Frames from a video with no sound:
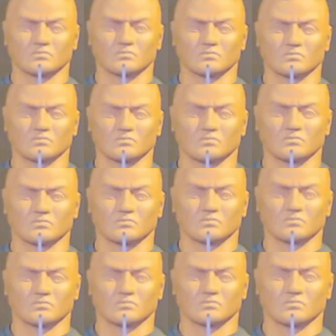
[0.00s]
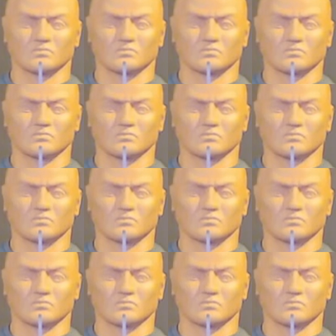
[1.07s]

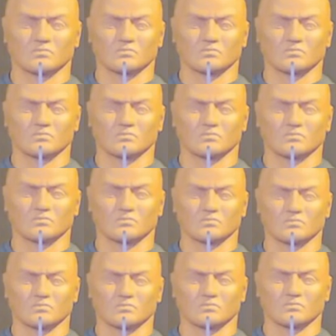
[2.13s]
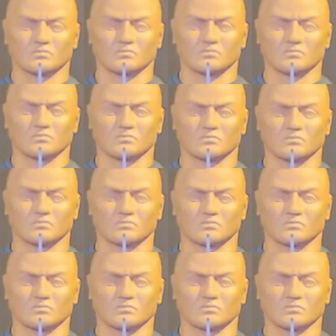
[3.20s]
The person shown says nothing.